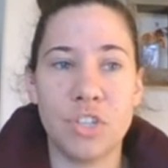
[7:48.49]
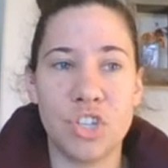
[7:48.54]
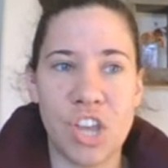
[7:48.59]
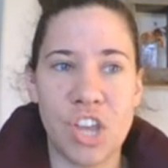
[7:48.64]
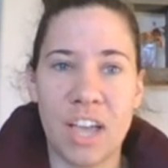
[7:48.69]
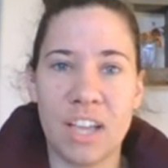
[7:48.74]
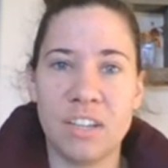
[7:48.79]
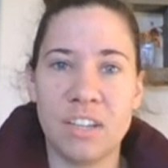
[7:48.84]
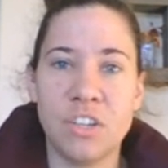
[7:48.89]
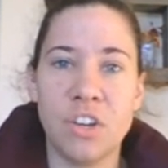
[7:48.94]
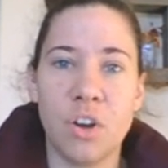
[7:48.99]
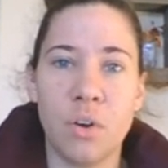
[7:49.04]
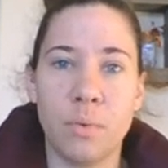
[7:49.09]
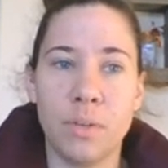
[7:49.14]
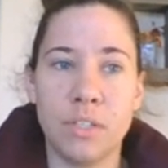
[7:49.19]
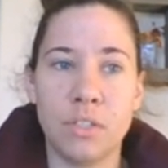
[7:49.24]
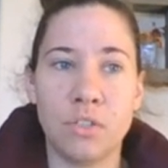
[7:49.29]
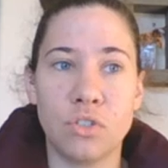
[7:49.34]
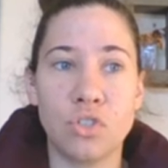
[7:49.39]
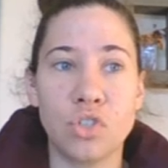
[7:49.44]
Schachtner
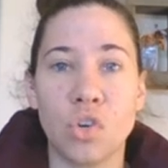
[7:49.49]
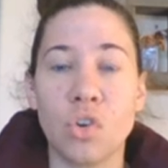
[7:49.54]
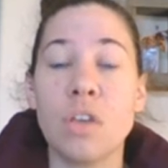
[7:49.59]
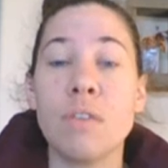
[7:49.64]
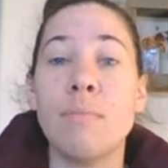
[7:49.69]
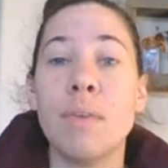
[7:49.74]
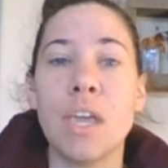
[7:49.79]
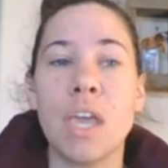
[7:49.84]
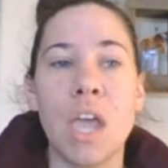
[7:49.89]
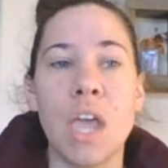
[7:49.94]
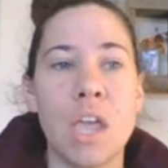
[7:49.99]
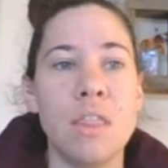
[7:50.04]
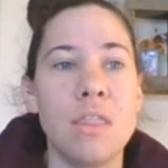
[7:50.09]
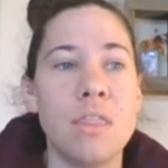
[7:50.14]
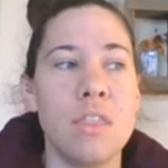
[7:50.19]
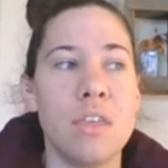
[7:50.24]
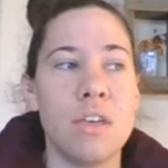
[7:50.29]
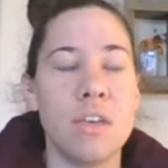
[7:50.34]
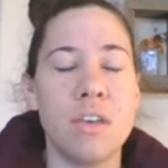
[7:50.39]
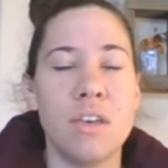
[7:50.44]
was screaming
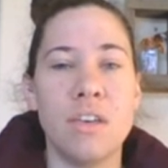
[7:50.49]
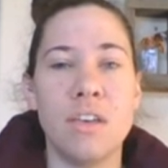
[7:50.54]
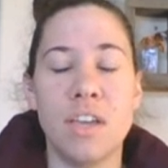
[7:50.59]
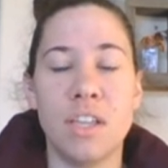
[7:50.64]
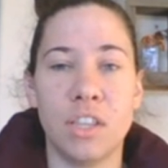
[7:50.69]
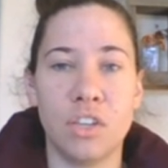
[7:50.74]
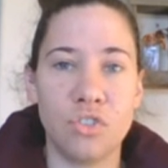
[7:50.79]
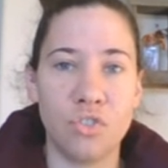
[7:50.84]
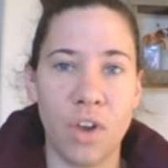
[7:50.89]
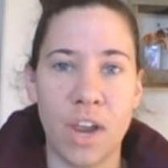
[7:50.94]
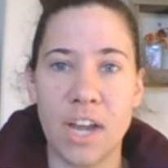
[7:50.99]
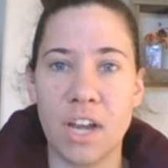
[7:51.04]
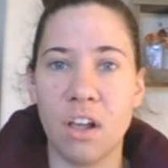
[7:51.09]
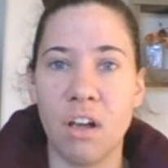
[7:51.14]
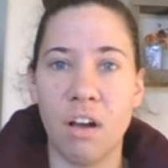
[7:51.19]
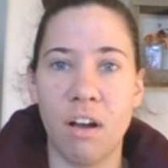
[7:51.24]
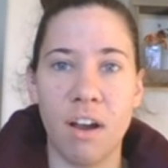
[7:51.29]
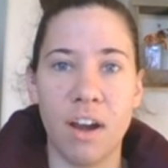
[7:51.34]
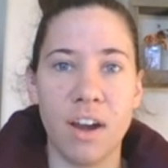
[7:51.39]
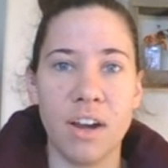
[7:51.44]
in the train
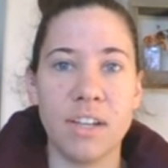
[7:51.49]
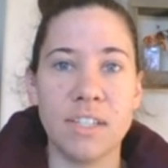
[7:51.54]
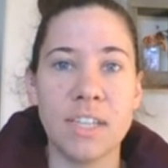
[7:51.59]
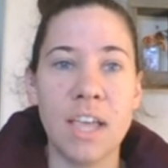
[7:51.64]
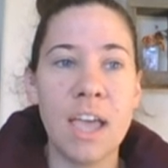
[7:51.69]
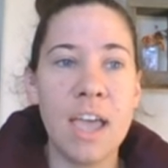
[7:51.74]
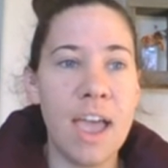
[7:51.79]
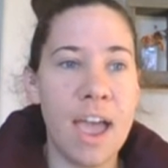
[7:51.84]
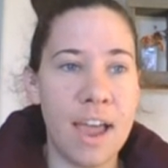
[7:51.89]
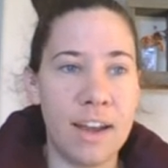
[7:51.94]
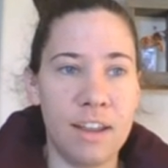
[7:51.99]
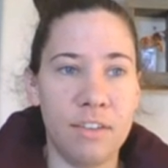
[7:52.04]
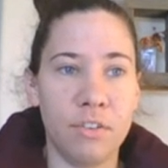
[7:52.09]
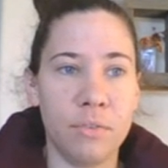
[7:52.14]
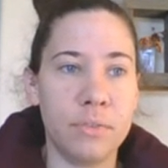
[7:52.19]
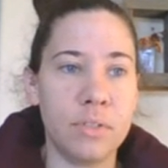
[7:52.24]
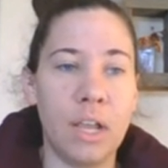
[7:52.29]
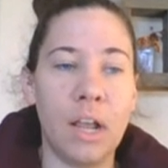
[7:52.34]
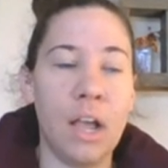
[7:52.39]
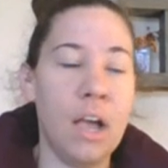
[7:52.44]
cars, and
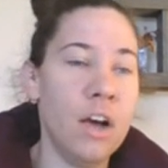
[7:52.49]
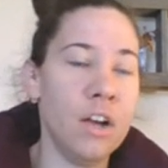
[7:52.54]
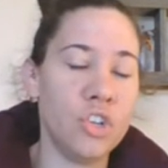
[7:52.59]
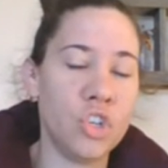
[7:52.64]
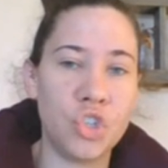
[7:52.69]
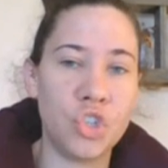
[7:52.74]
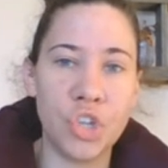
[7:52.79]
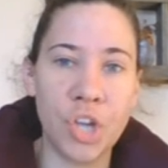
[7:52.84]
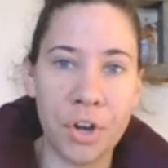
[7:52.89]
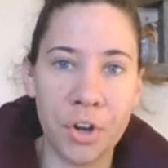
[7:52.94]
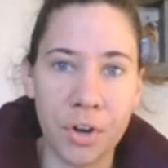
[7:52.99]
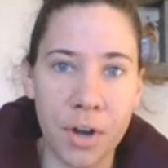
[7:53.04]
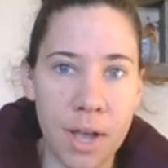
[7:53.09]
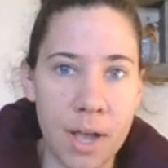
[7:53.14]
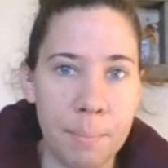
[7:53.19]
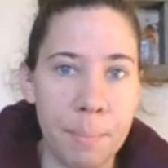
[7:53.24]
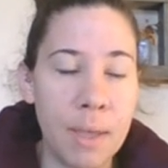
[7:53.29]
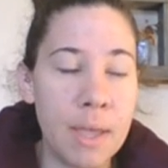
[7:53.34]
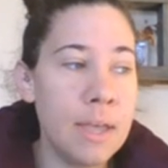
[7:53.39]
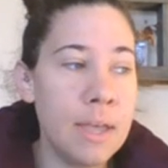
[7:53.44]
everyone was like, "Oh, just shut her
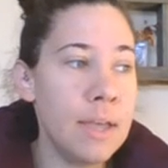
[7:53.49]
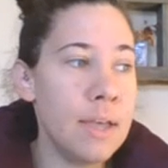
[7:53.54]
up!"